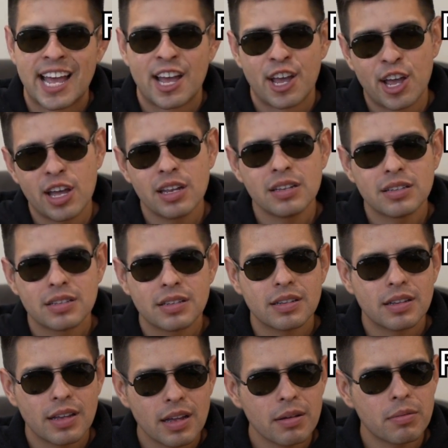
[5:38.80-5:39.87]
And
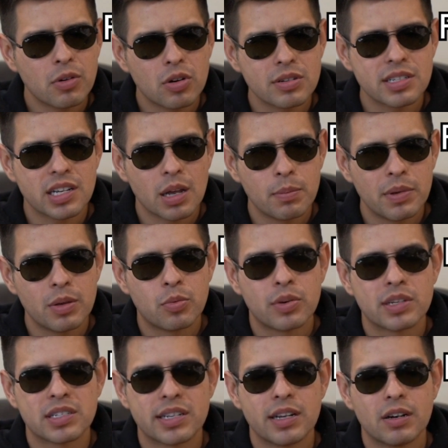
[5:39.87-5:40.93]
of course it can be
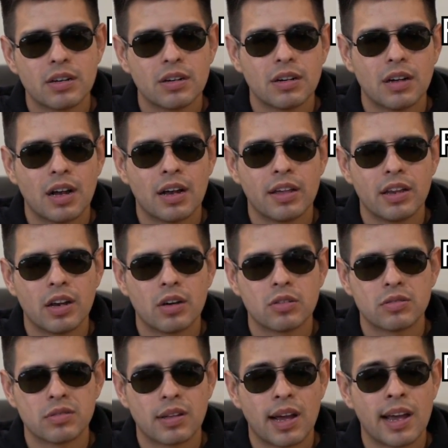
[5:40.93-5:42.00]
riskier. You
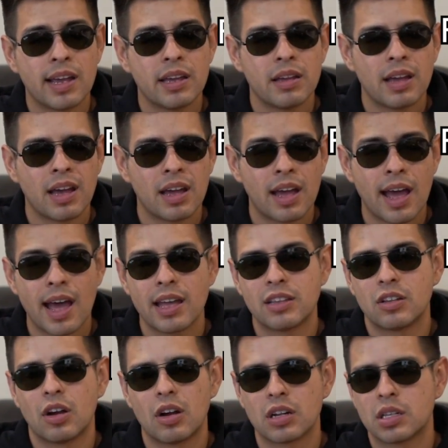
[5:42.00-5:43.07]
know, I had
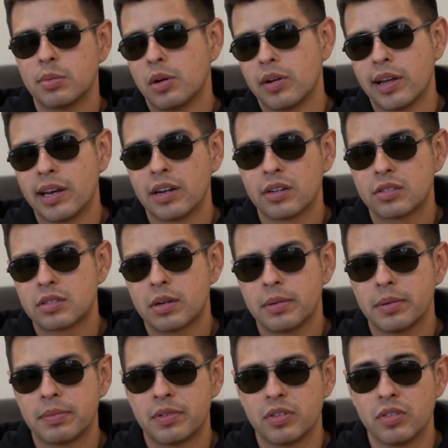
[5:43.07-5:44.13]
talked about getting a
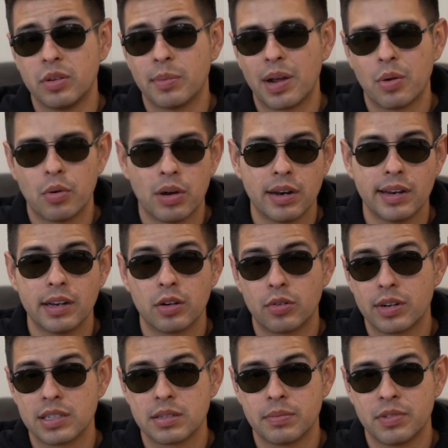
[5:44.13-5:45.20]
conservative tune. You might want an
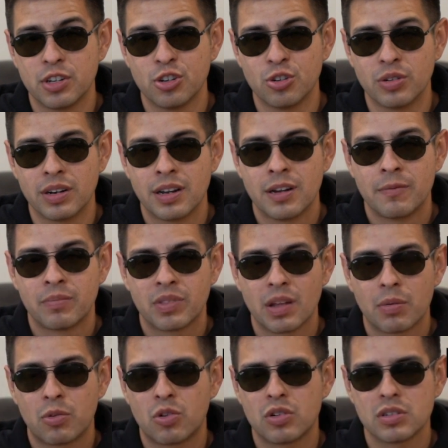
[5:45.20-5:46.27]
aggressive tune.
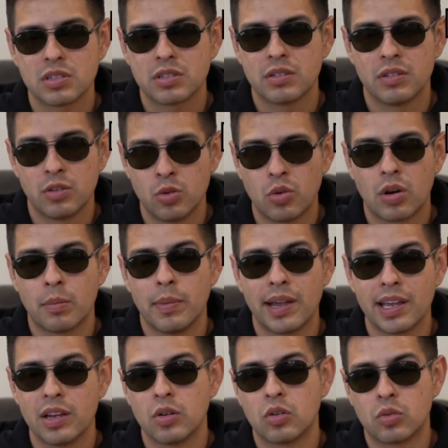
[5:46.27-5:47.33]
Of course, you are
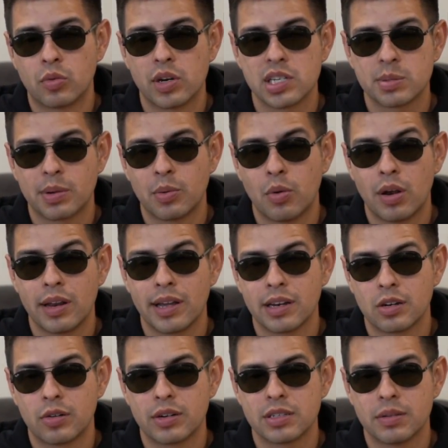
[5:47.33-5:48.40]
making your own risk by wanting
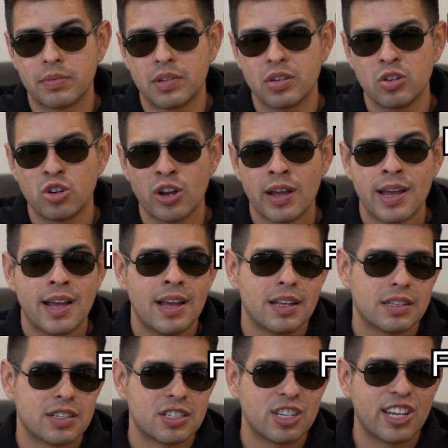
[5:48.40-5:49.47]
an aggressive tune
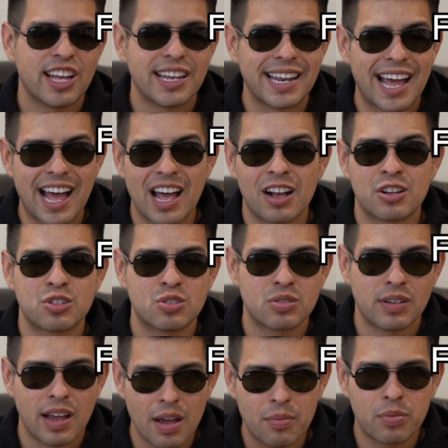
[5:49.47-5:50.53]
just to get
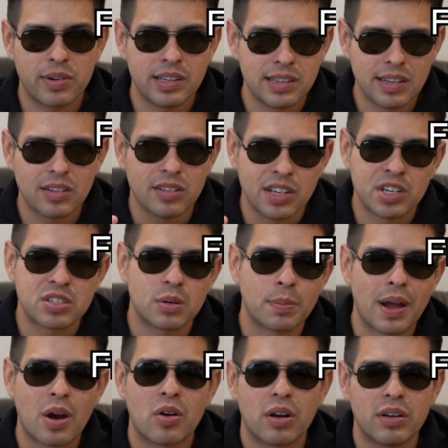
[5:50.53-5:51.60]
every little inch of
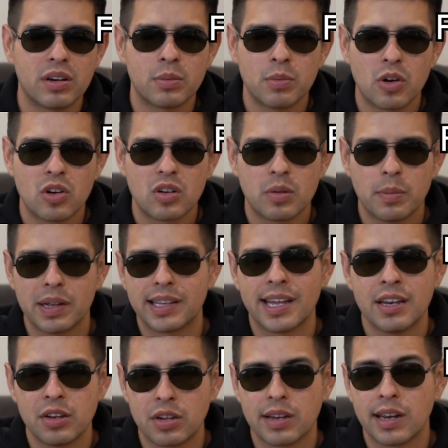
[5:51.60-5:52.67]
power out of your motor, but
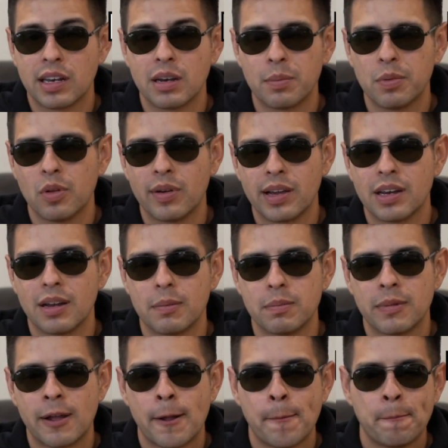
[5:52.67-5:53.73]
then you can end up blowing it up.